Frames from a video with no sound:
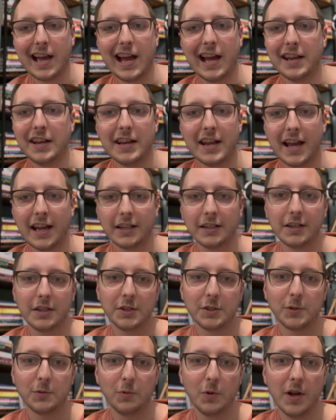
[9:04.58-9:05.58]
Anne and
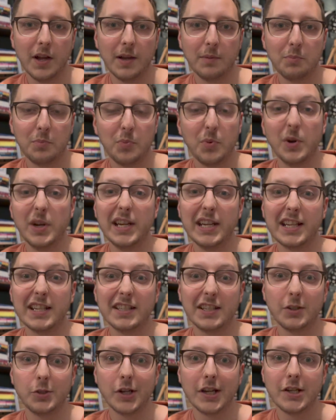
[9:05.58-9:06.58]
Agnes were pretty
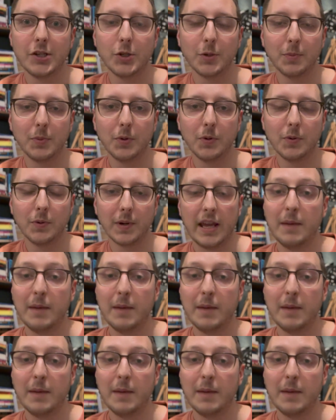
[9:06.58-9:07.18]
interchangeable